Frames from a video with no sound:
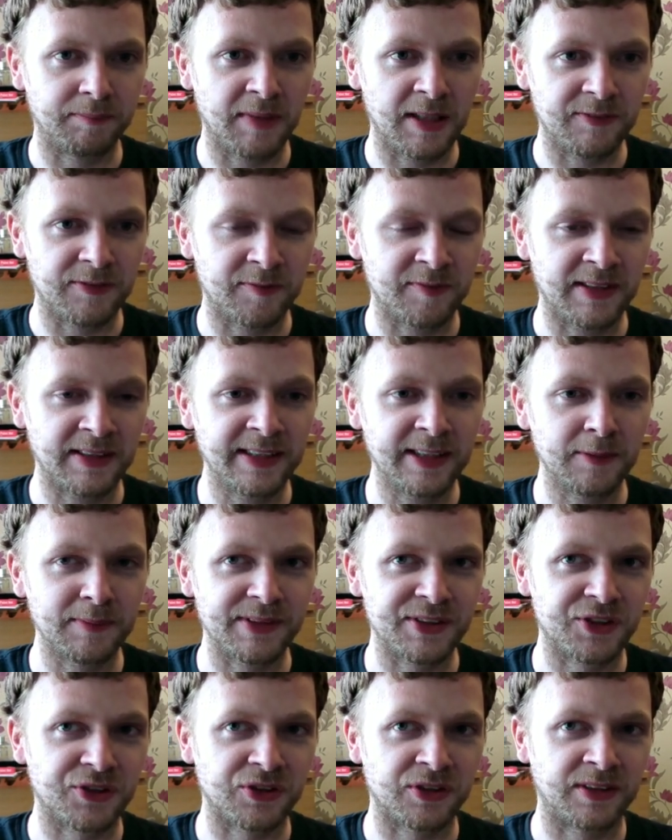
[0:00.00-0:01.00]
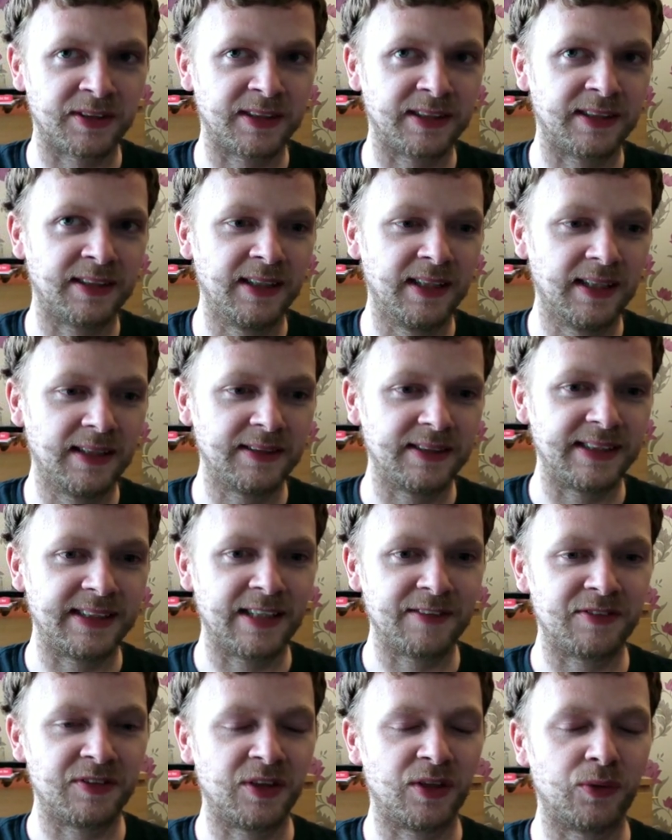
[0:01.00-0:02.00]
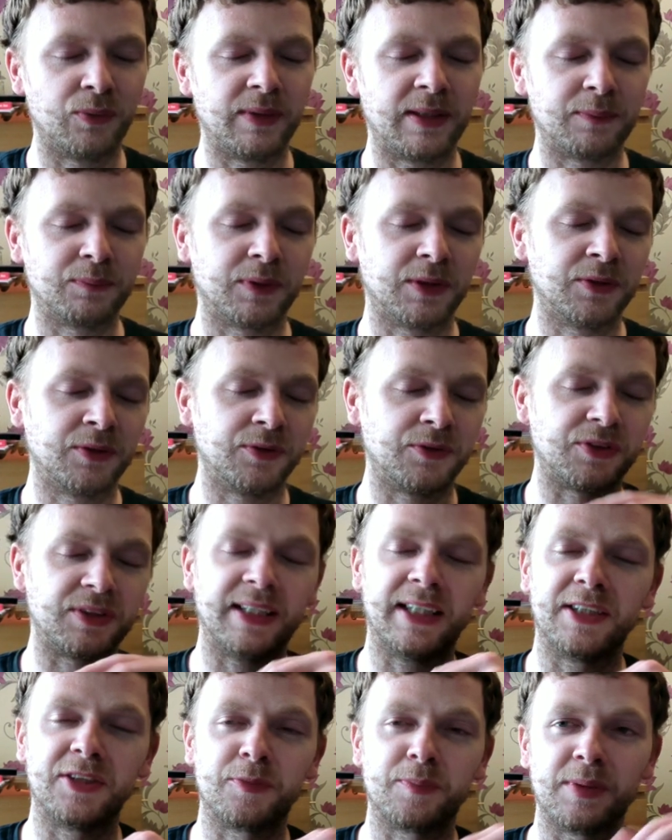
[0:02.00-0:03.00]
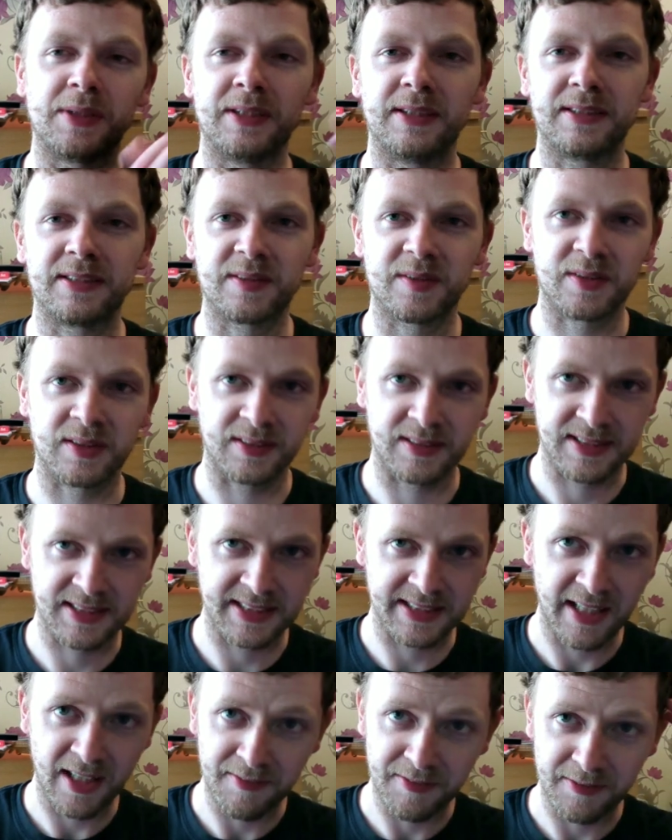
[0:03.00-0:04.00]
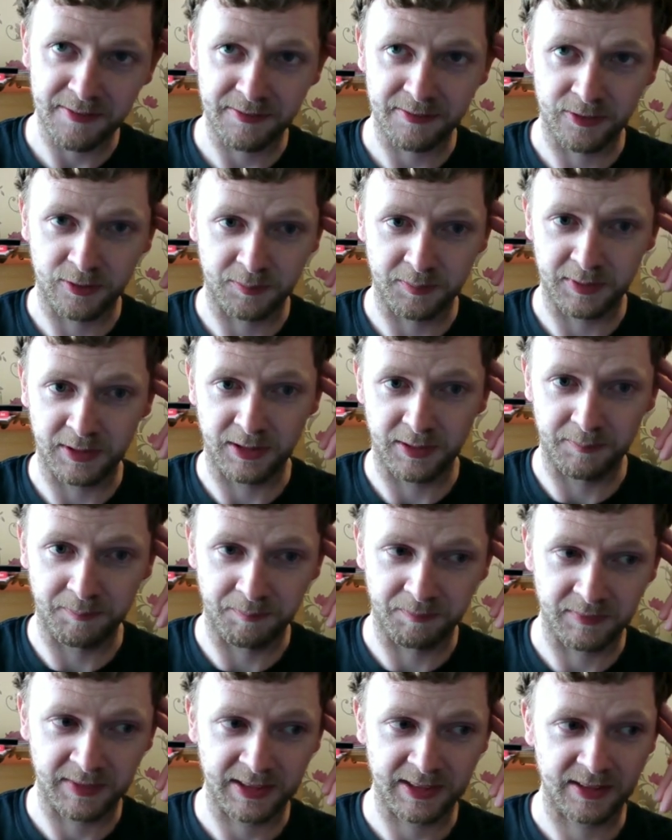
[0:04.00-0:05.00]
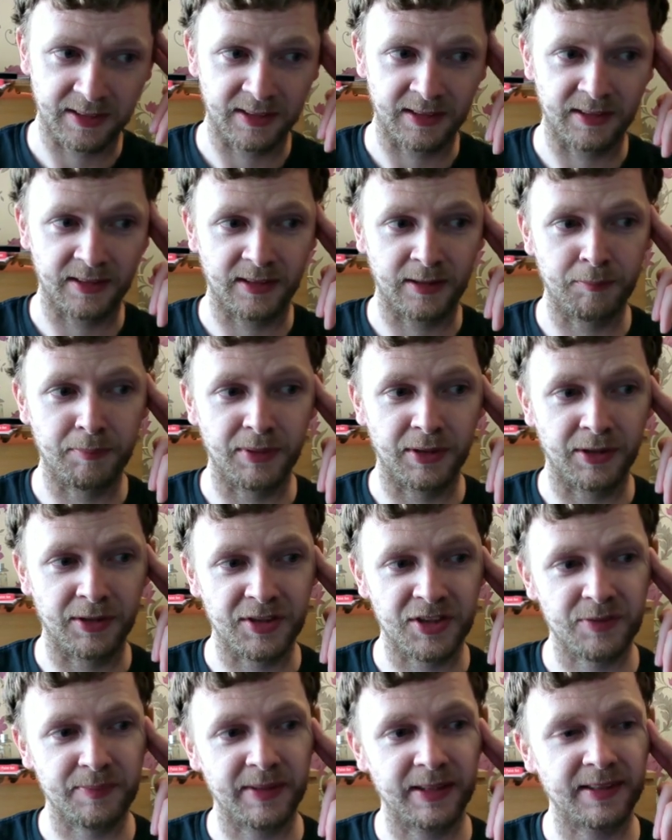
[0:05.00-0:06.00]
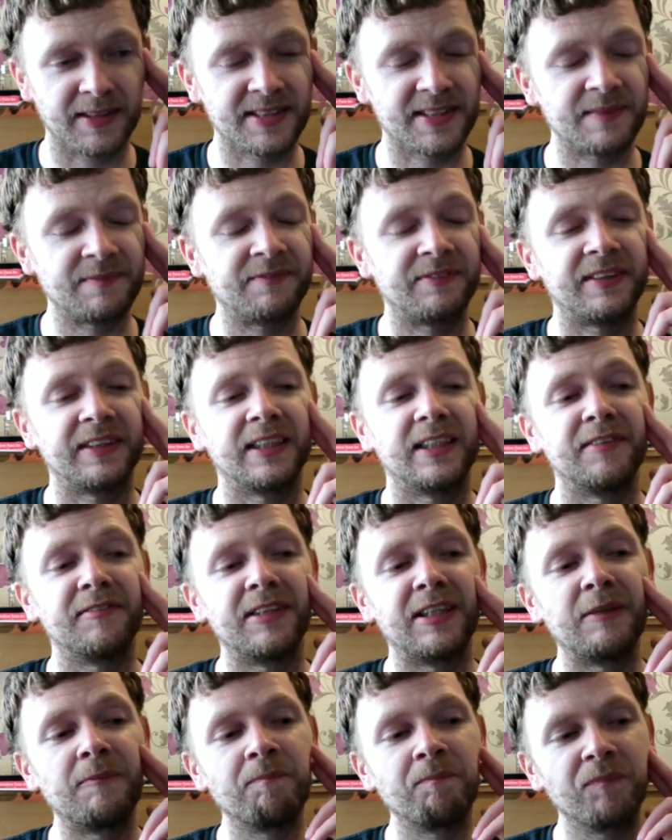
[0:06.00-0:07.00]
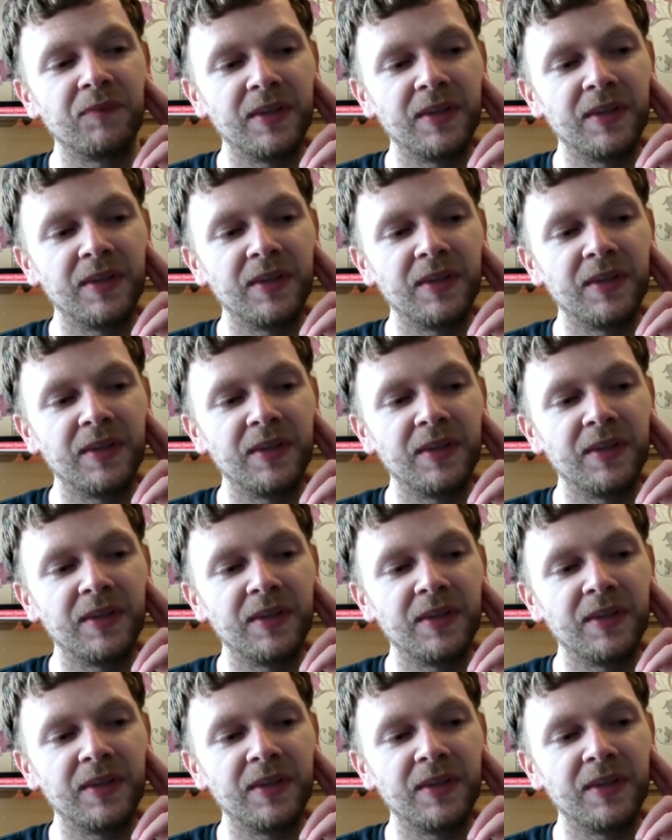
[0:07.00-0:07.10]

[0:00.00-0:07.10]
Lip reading: make them that little bit stronger. You never know when 100 HP is just going to save it from like a burn spell or something like that.